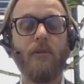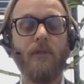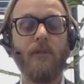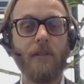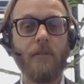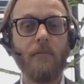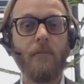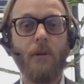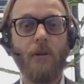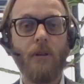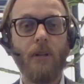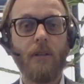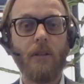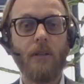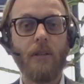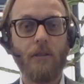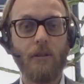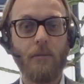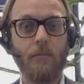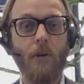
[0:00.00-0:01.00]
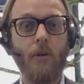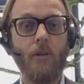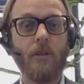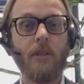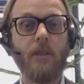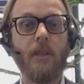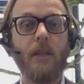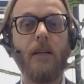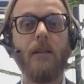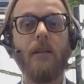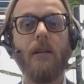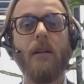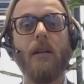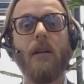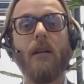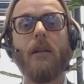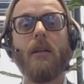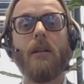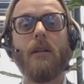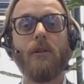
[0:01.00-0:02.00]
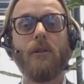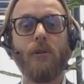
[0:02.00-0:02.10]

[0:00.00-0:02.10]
of a small scale